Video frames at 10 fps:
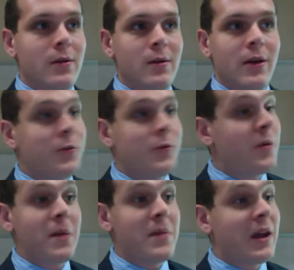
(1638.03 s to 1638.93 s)
I swear I'm
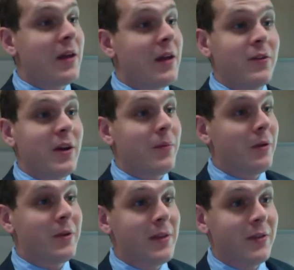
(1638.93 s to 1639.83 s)
not making this up. We
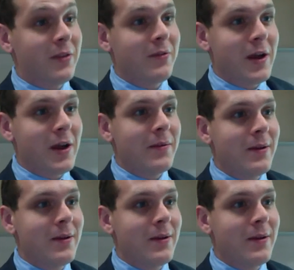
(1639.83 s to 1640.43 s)
did this, right?